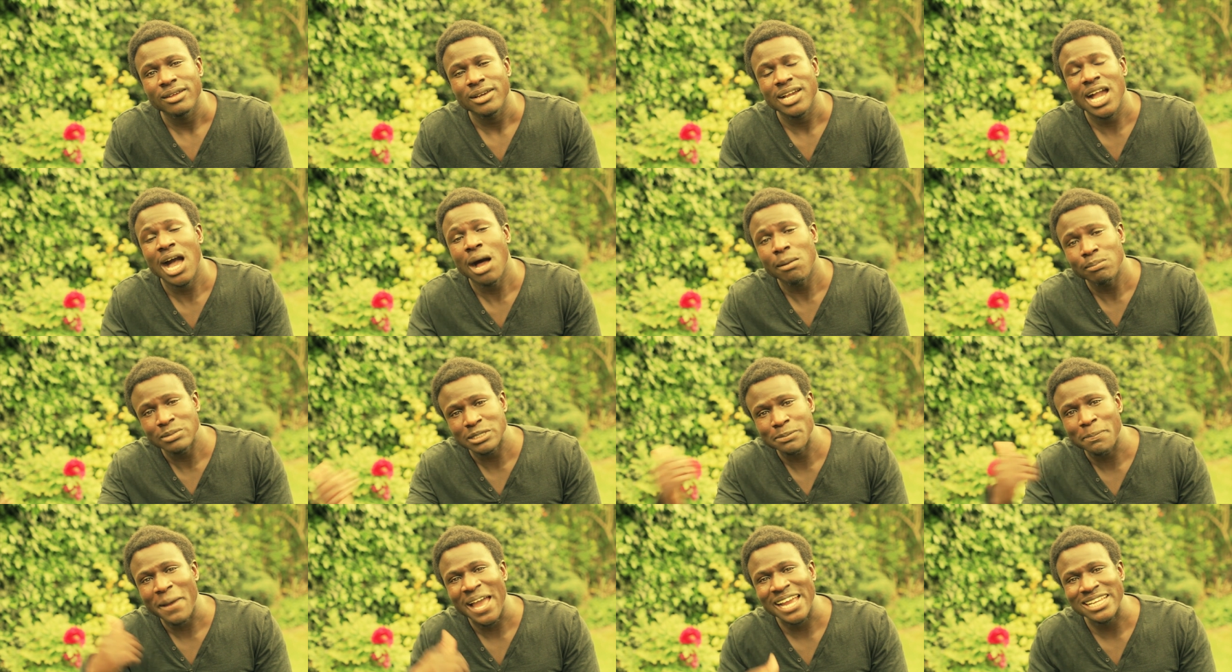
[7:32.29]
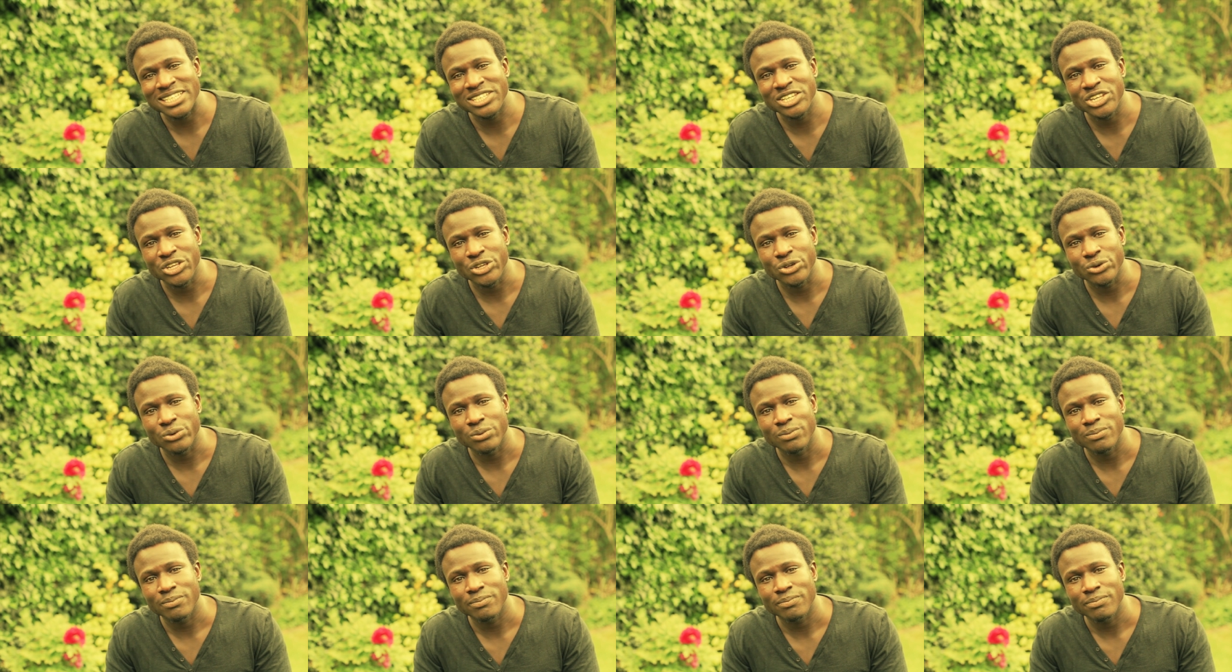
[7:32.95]
comes back to you.
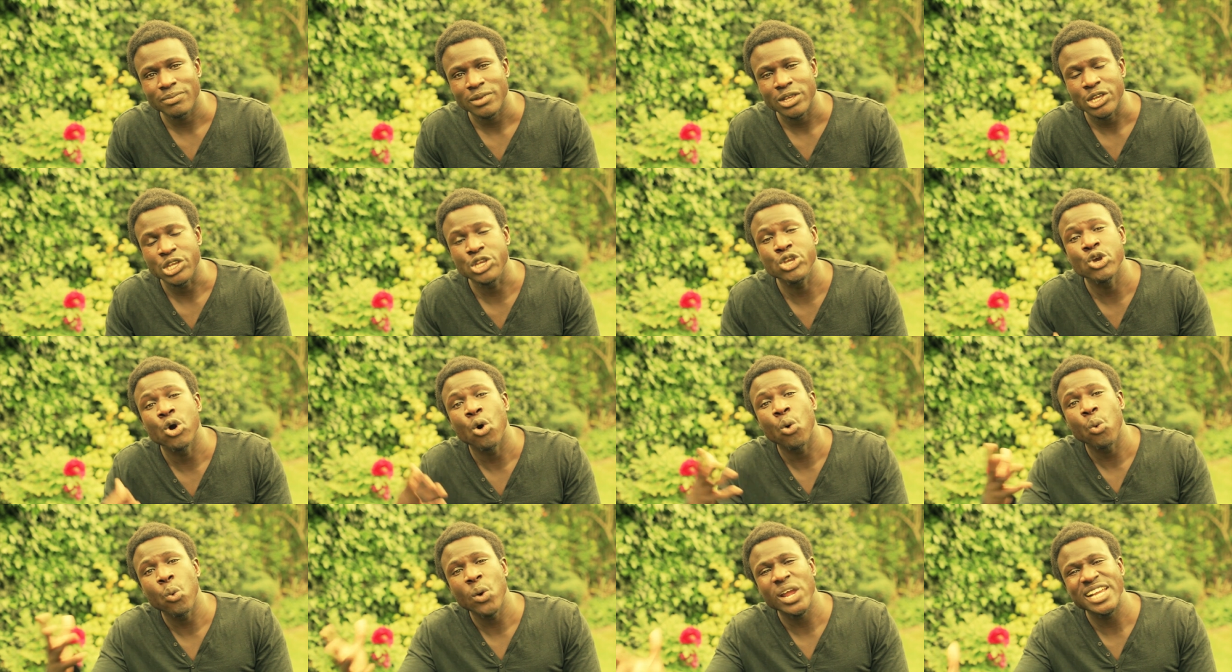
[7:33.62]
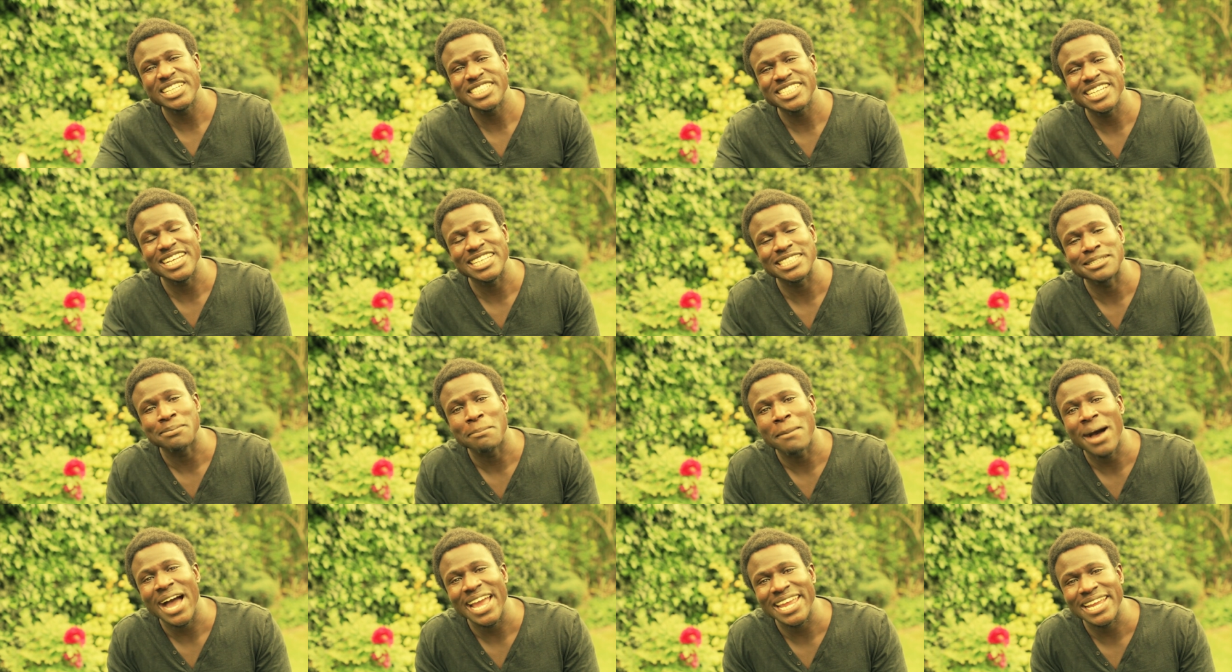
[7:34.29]
Your wish is
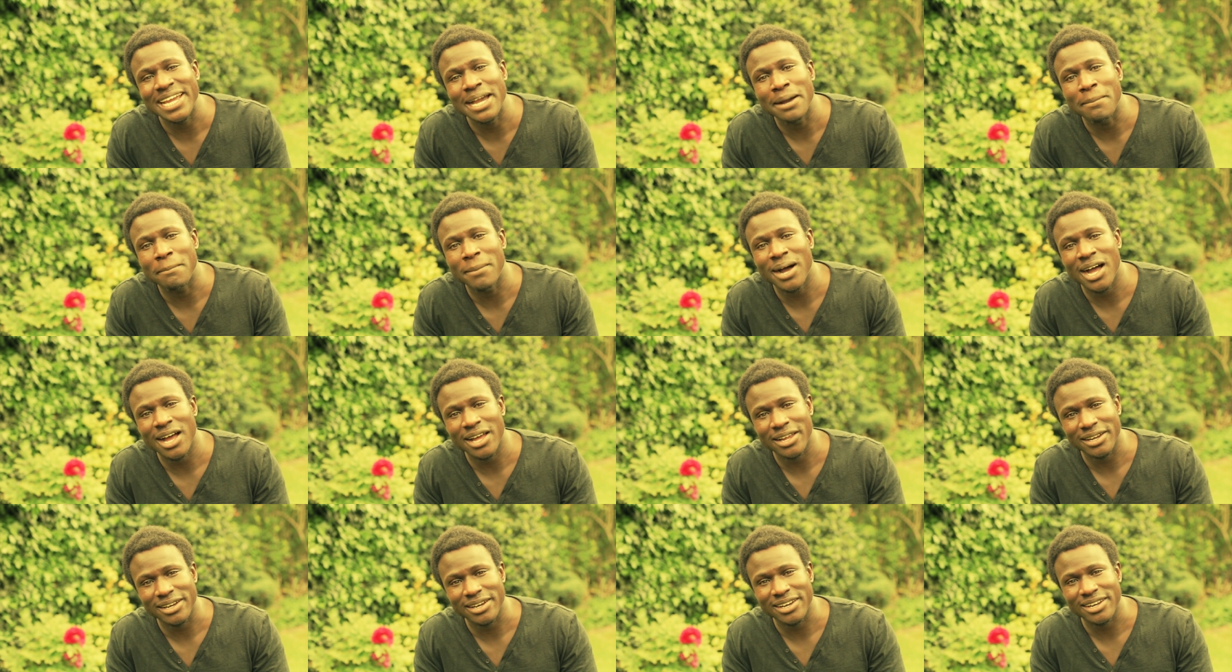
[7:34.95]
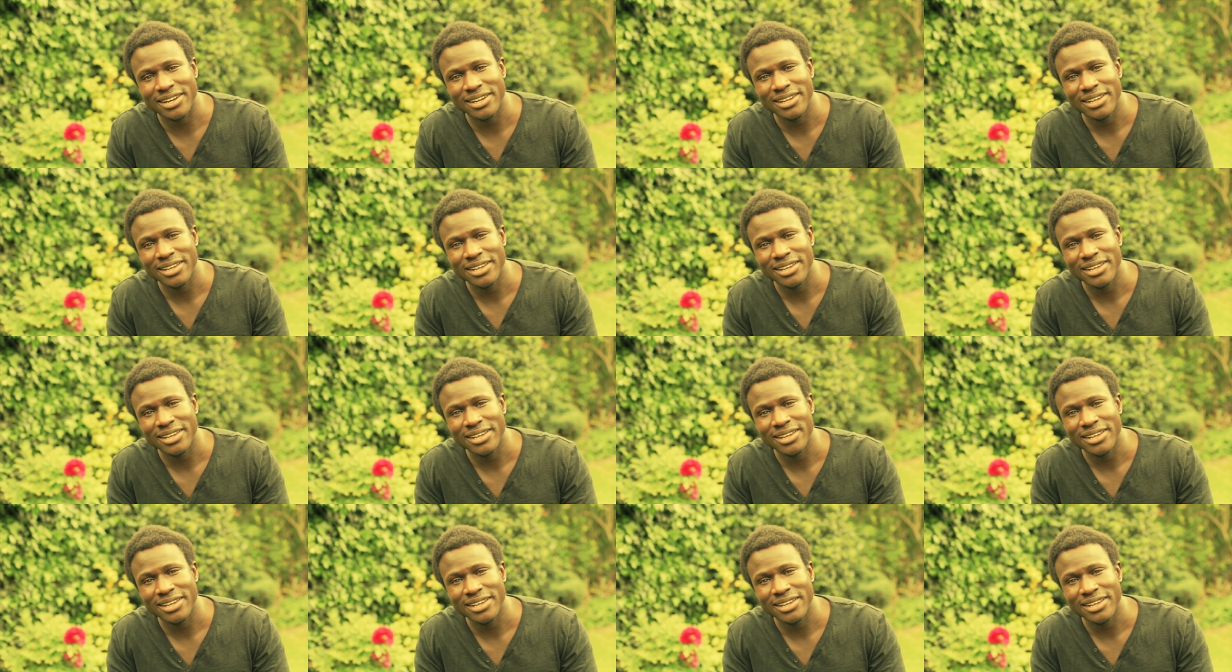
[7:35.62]
my command.